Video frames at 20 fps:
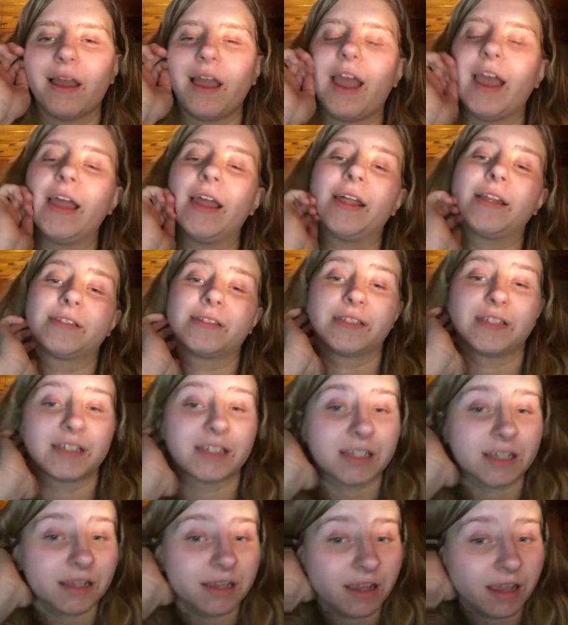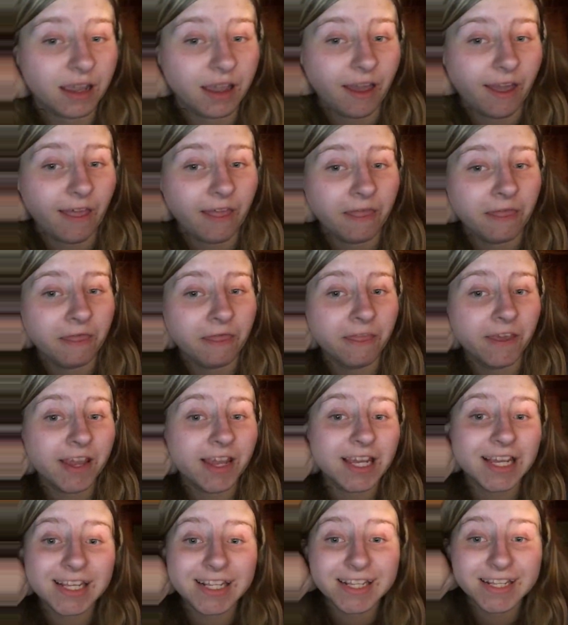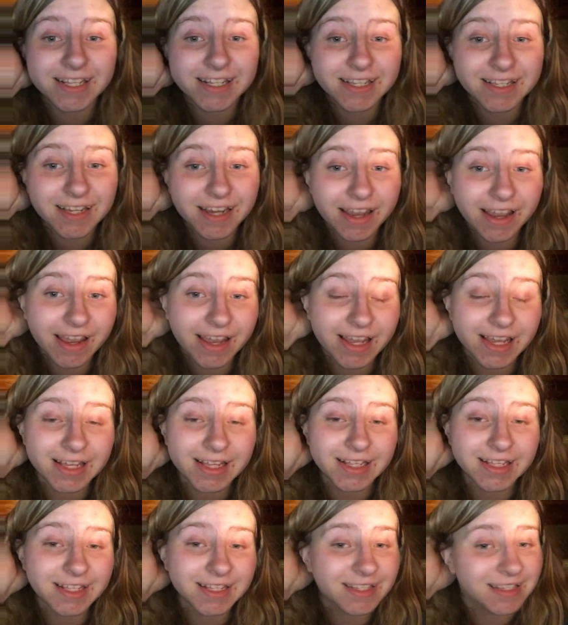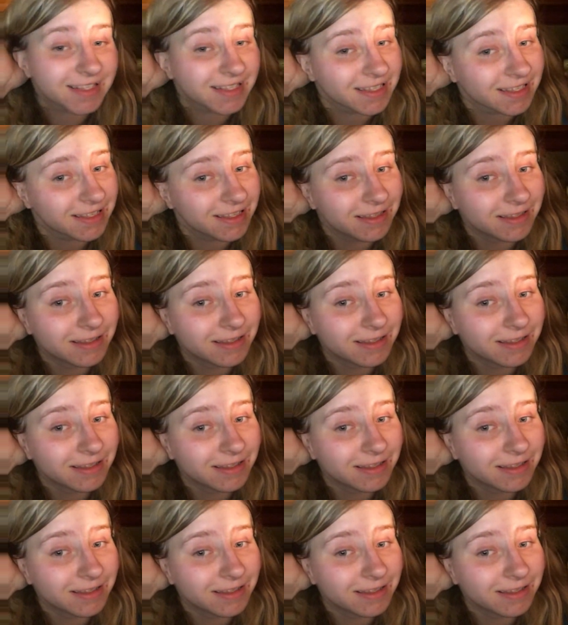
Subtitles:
And this is